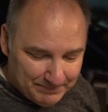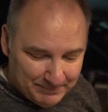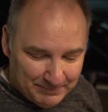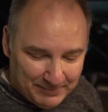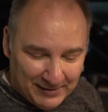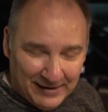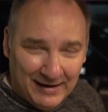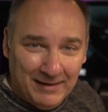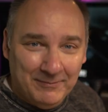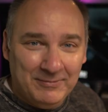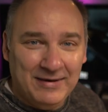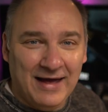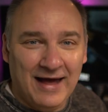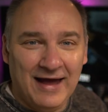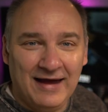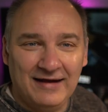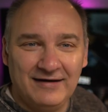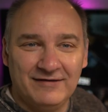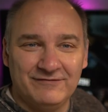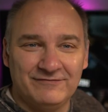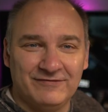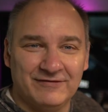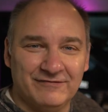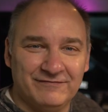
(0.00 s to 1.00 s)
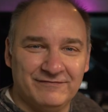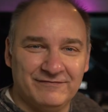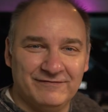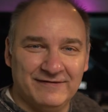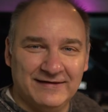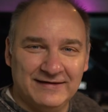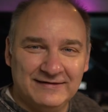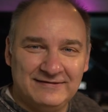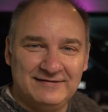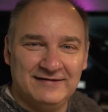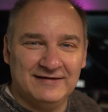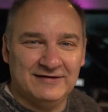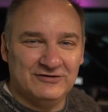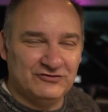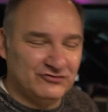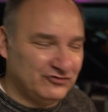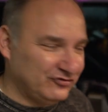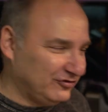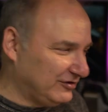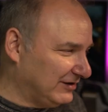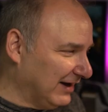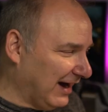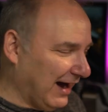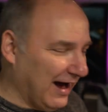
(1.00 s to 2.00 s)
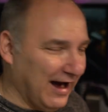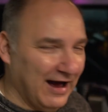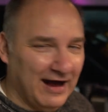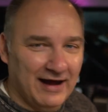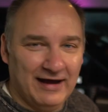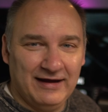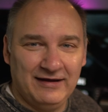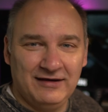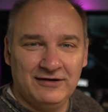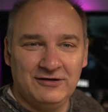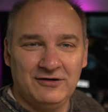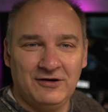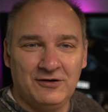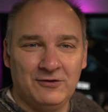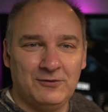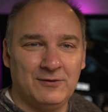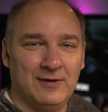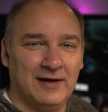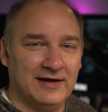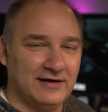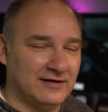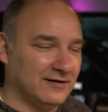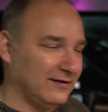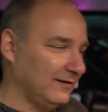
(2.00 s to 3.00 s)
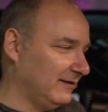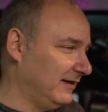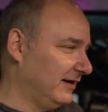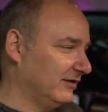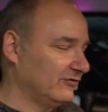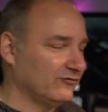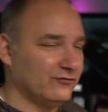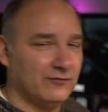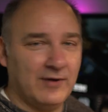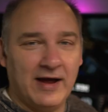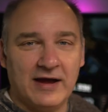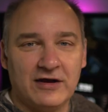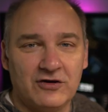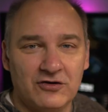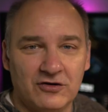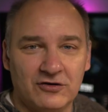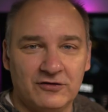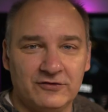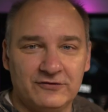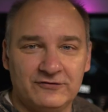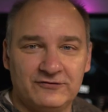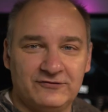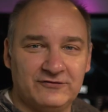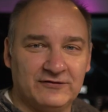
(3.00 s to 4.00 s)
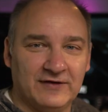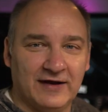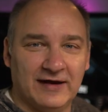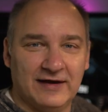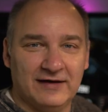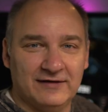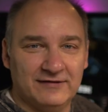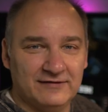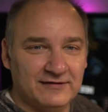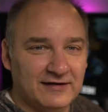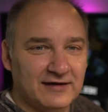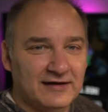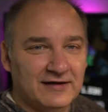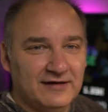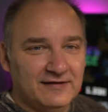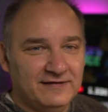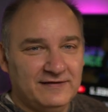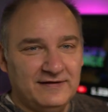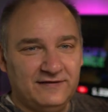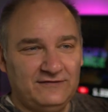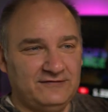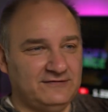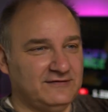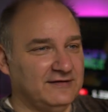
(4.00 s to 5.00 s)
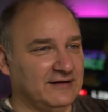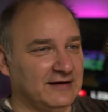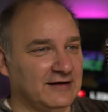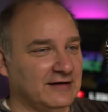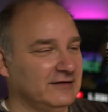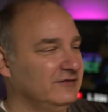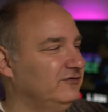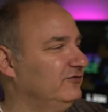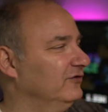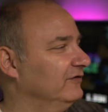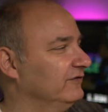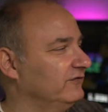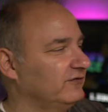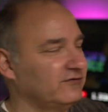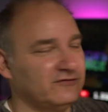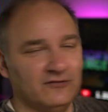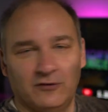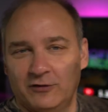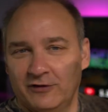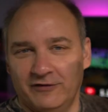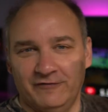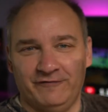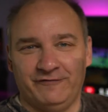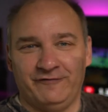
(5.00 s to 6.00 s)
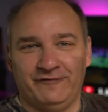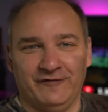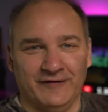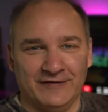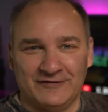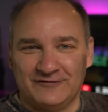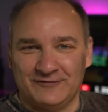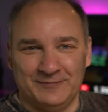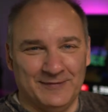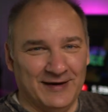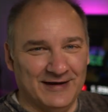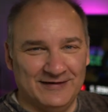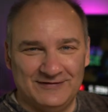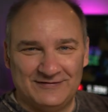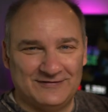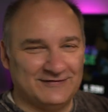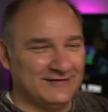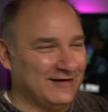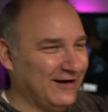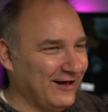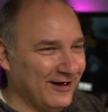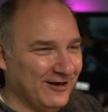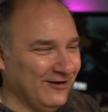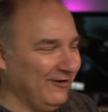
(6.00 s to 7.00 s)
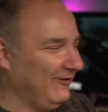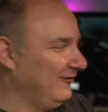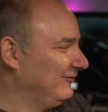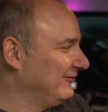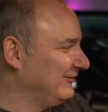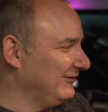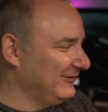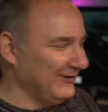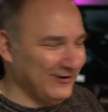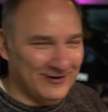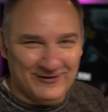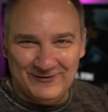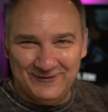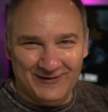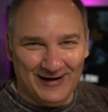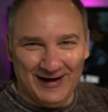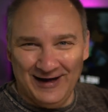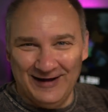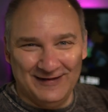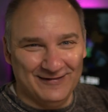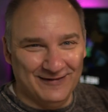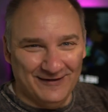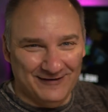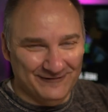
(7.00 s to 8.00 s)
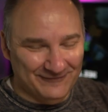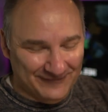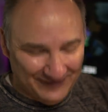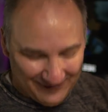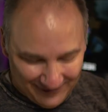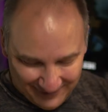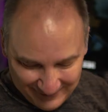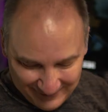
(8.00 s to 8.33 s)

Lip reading: but I'm kind of a vintage guy, you know, I collect records, and this thing just sort of fits my style, you know, I love it.